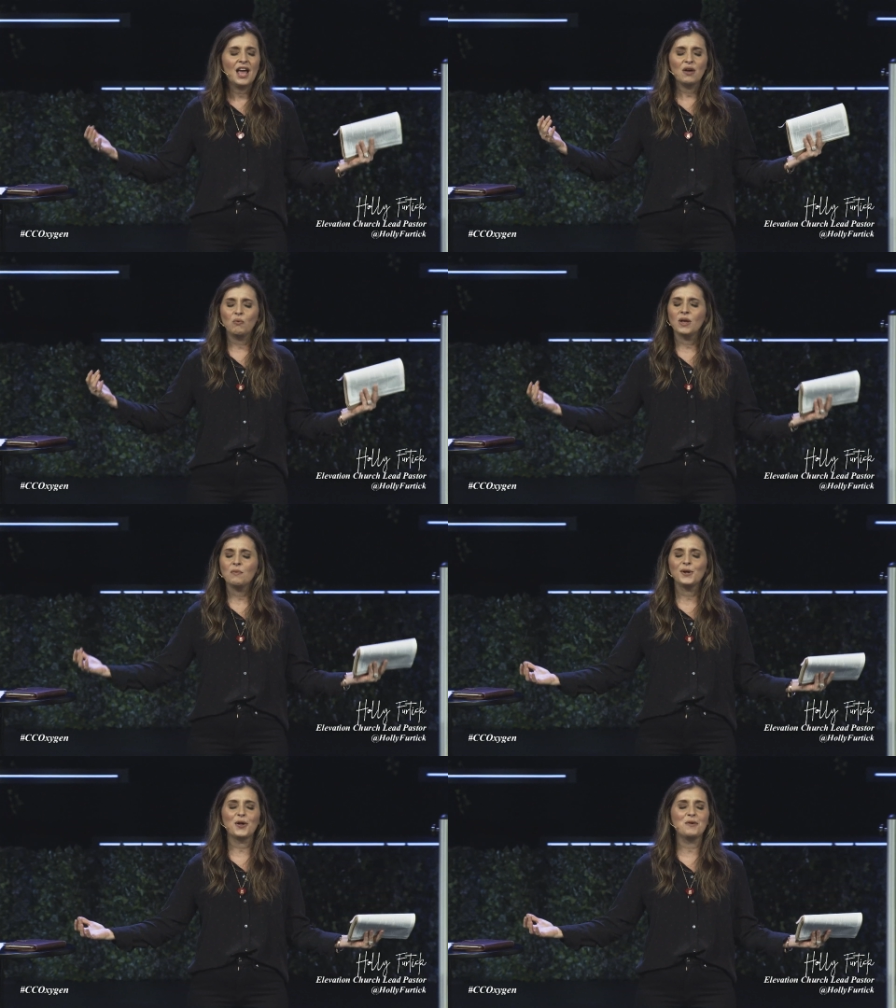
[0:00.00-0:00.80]
and we
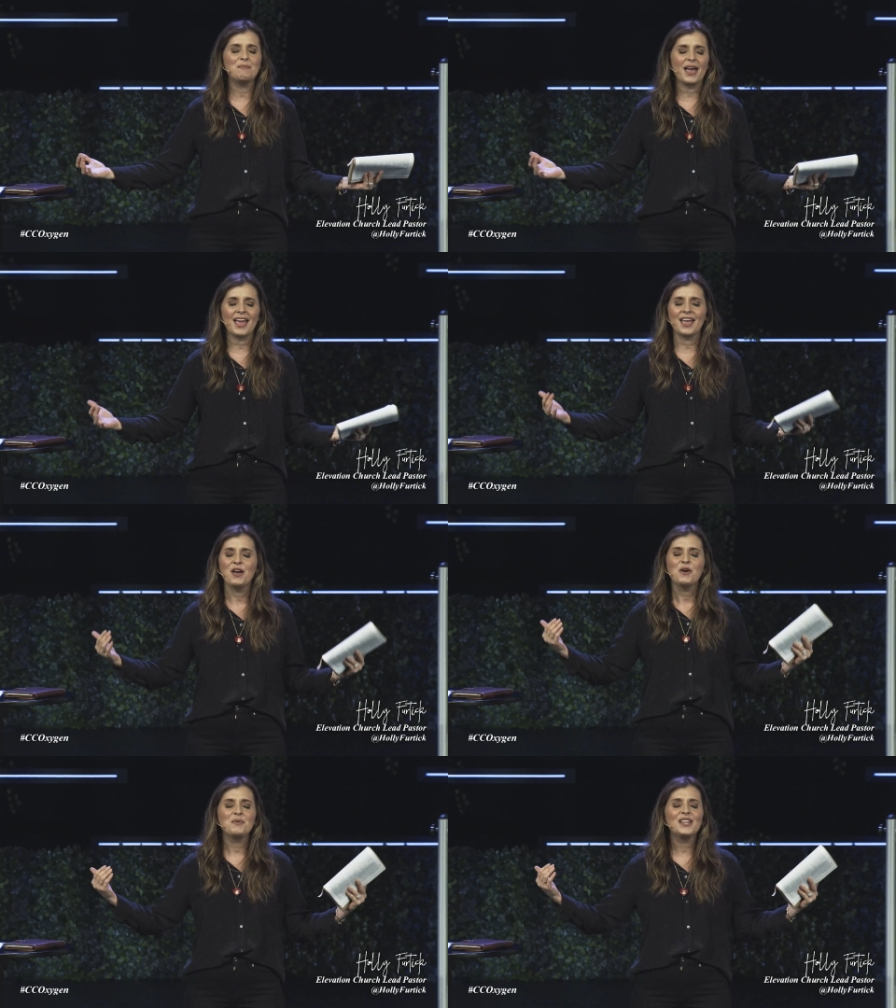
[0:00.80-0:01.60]
will obey.
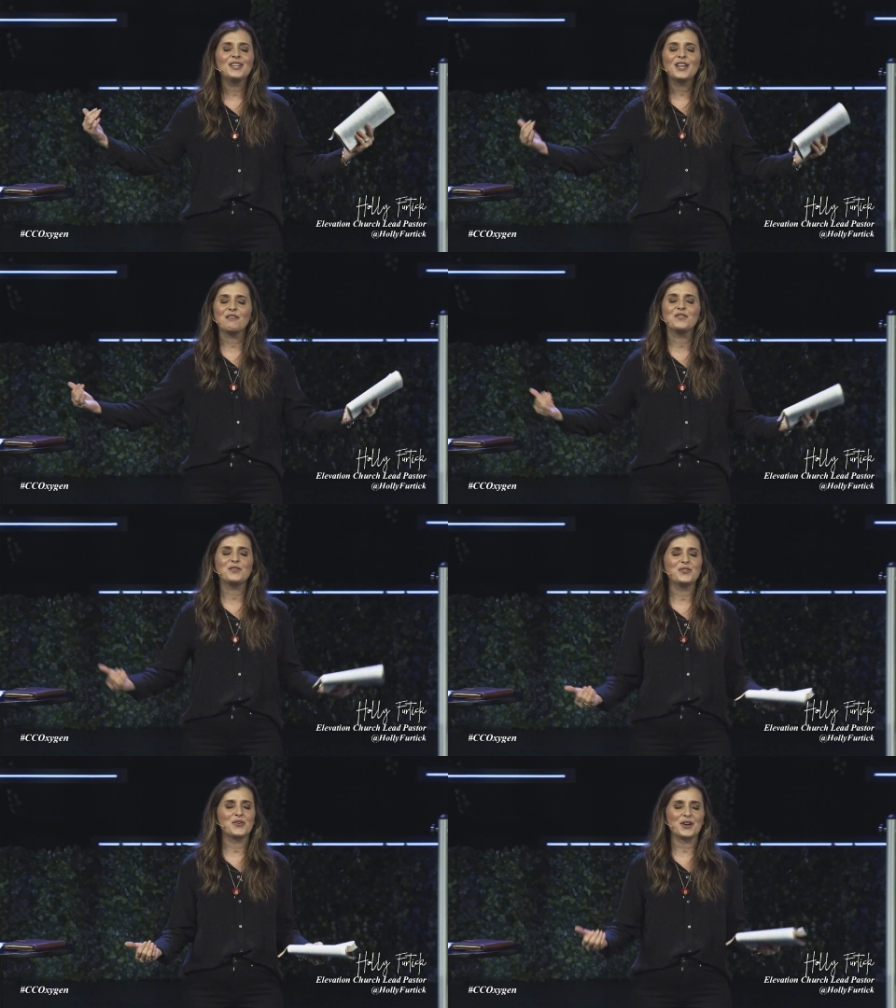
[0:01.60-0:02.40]
We love
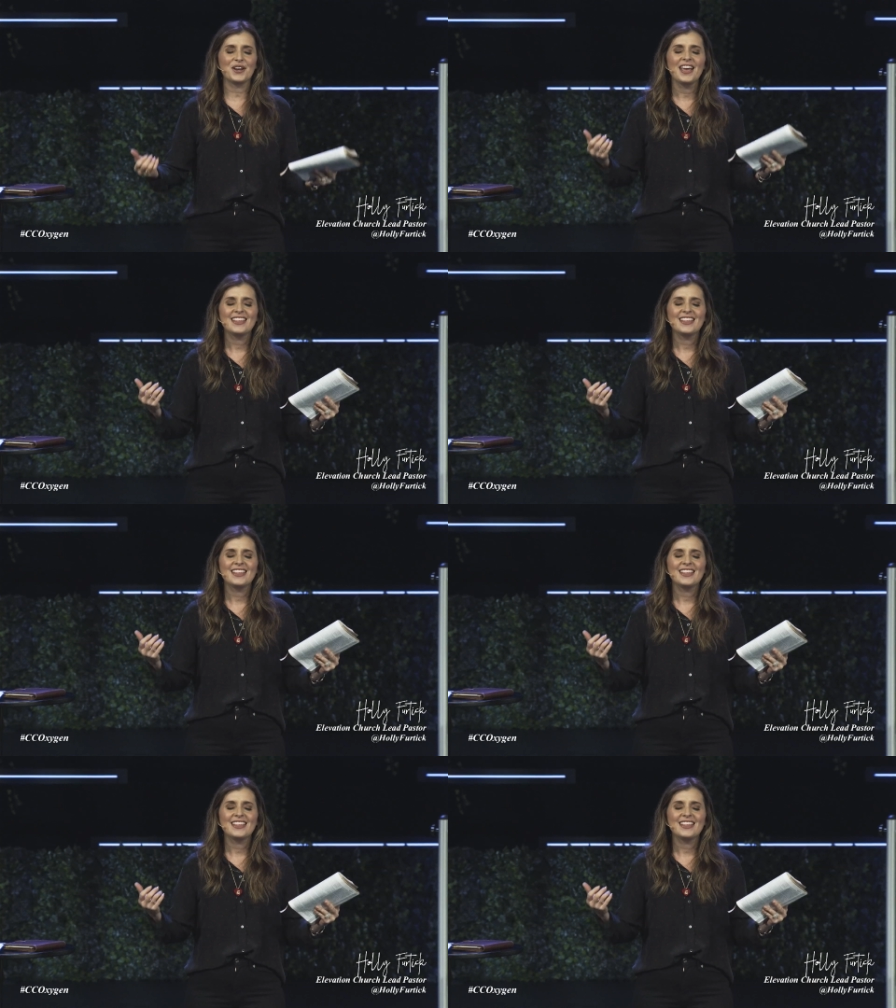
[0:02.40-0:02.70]
you, Lord.